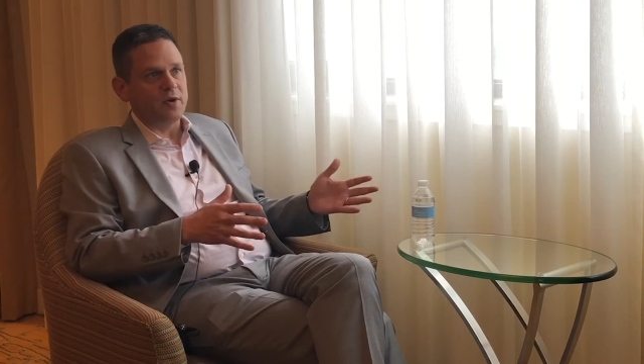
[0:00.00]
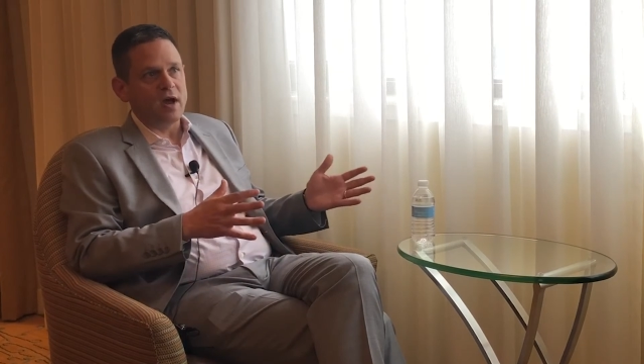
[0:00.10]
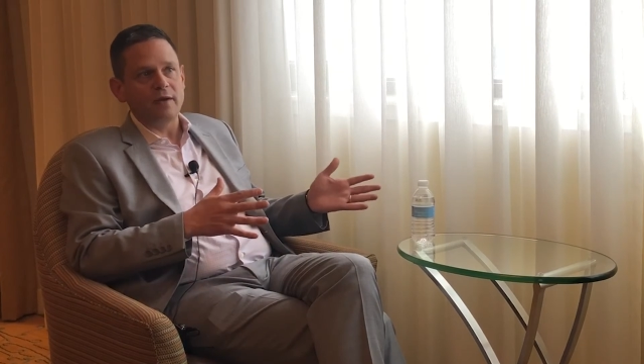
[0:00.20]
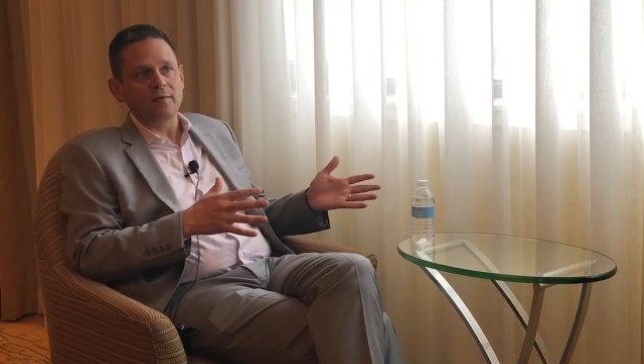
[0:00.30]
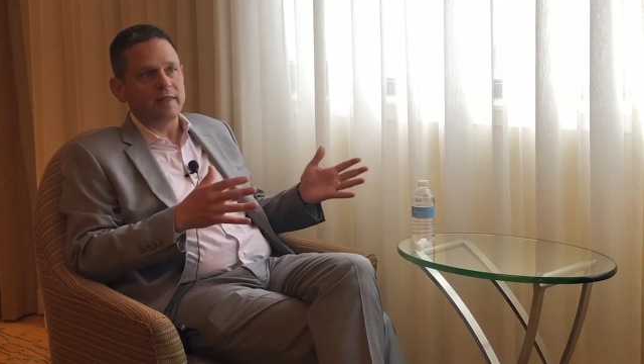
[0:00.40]

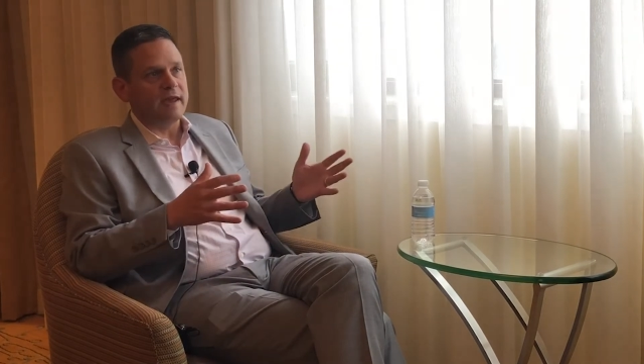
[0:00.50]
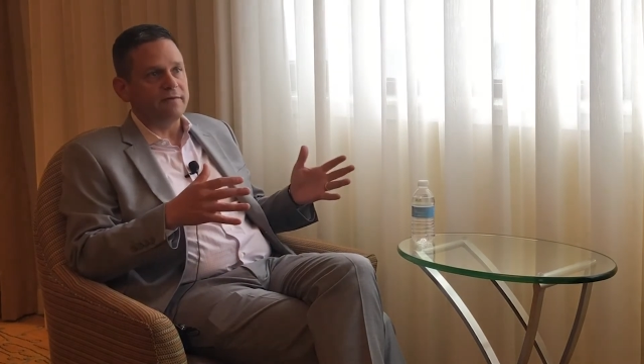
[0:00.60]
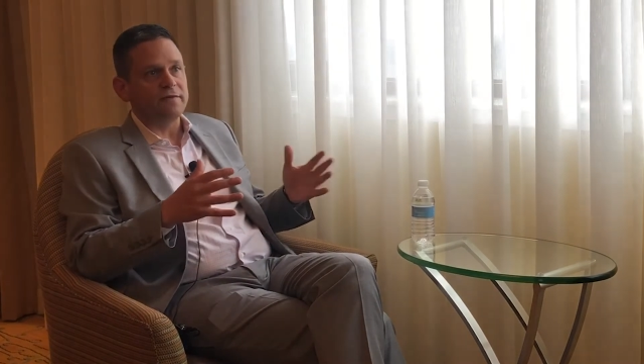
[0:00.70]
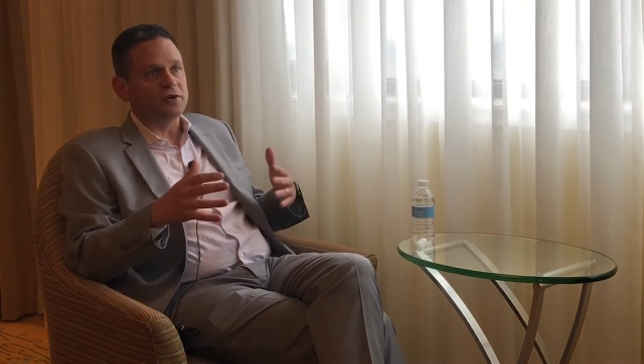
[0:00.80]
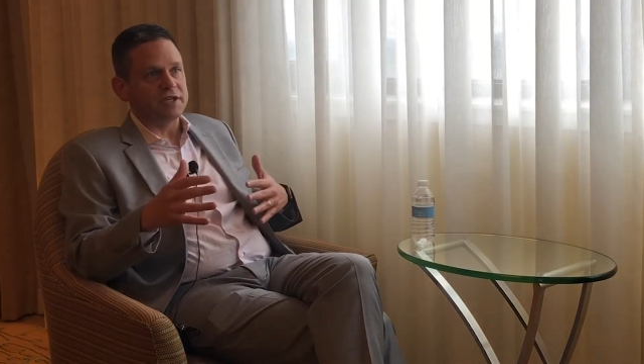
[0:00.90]
not when they
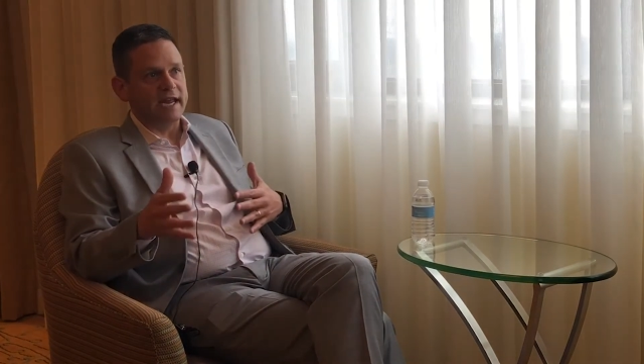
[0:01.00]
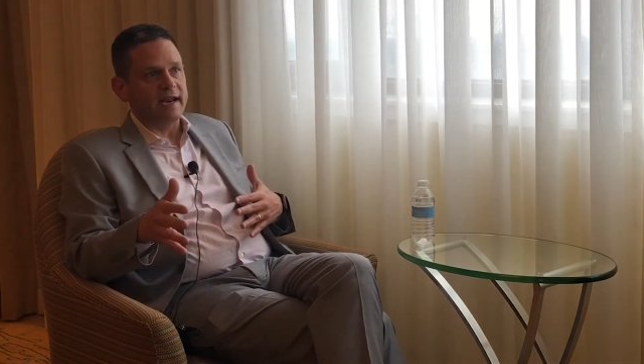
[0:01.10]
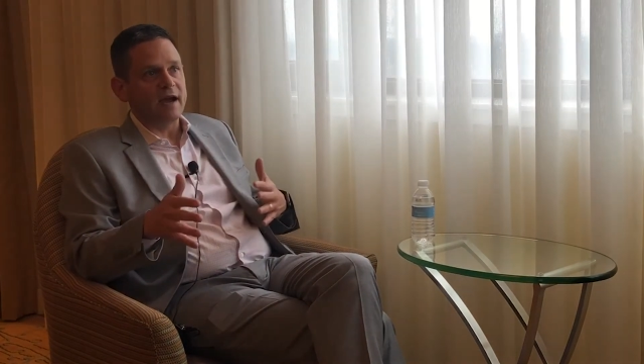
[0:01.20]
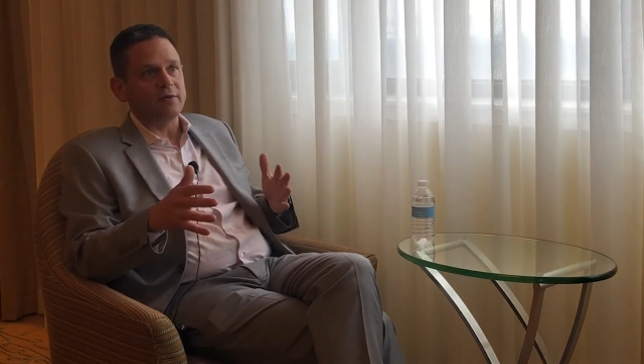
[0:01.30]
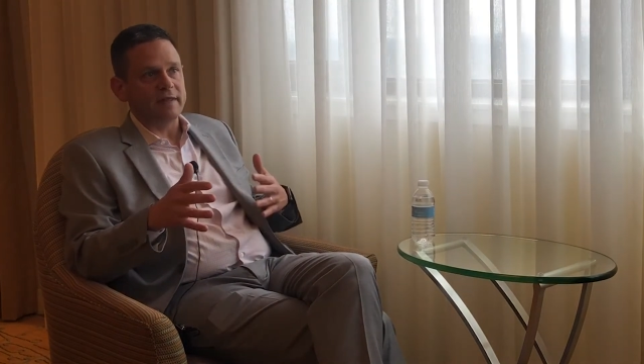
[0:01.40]
first get
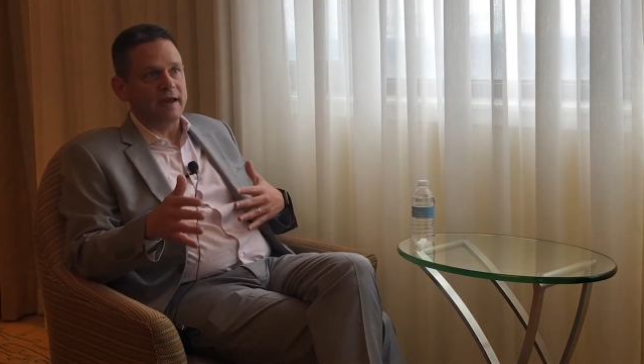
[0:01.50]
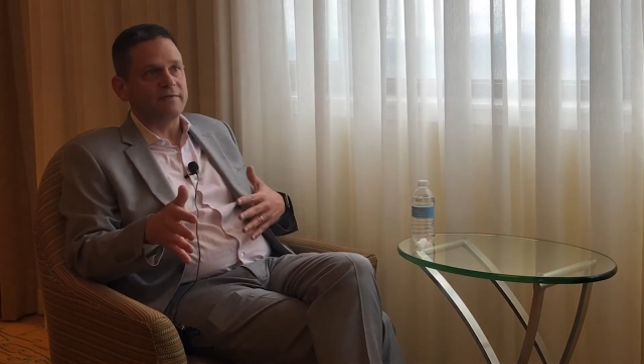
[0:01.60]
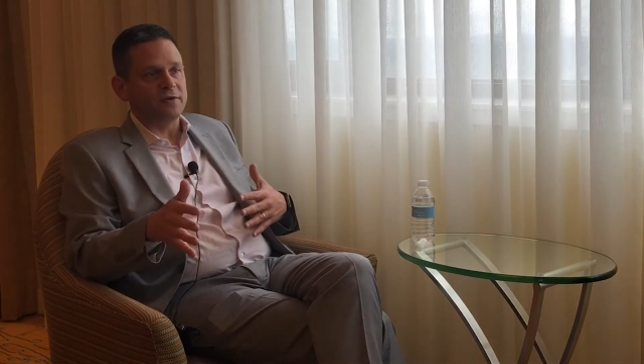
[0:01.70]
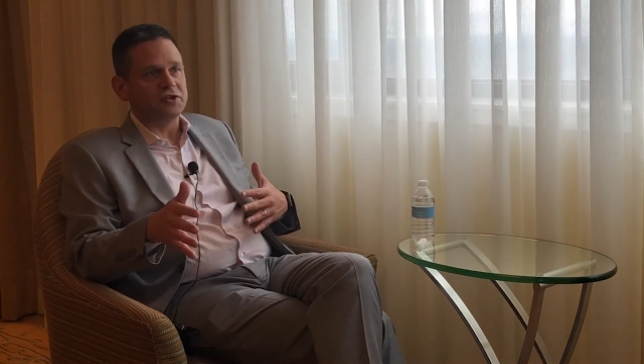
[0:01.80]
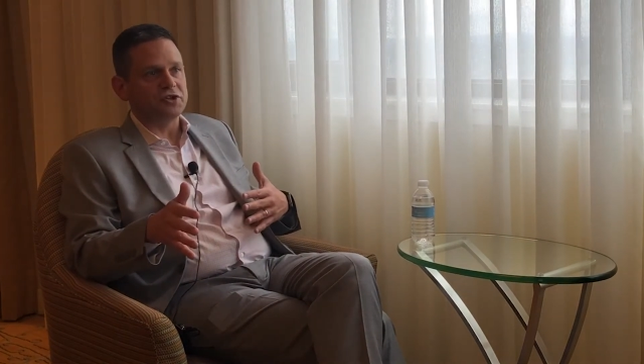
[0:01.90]
out in
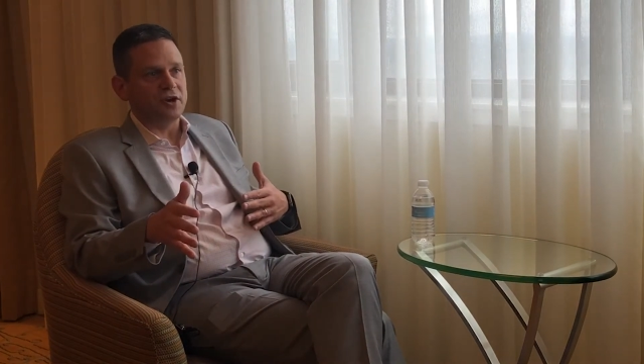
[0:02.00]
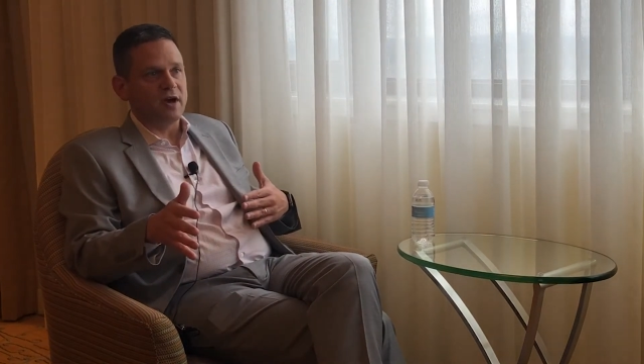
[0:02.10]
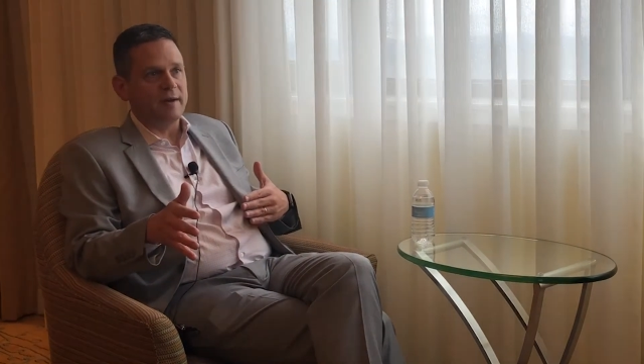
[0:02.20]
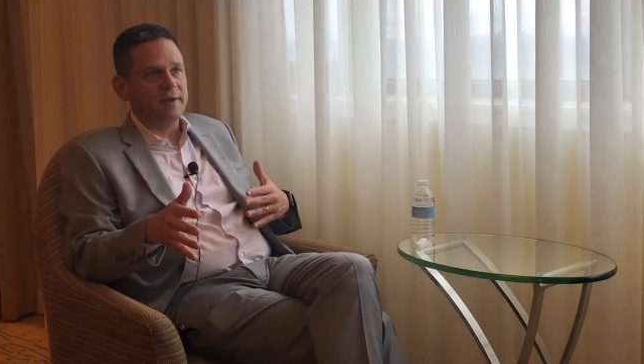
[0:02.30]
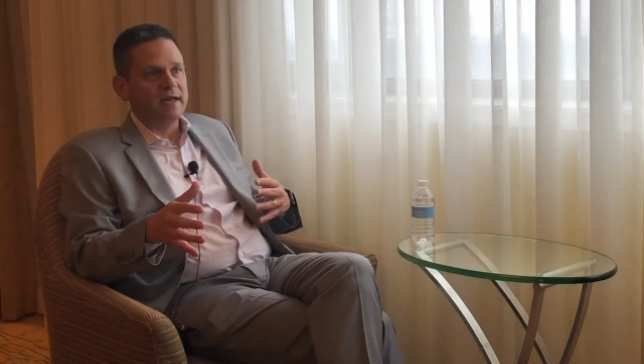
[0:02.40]
that first job.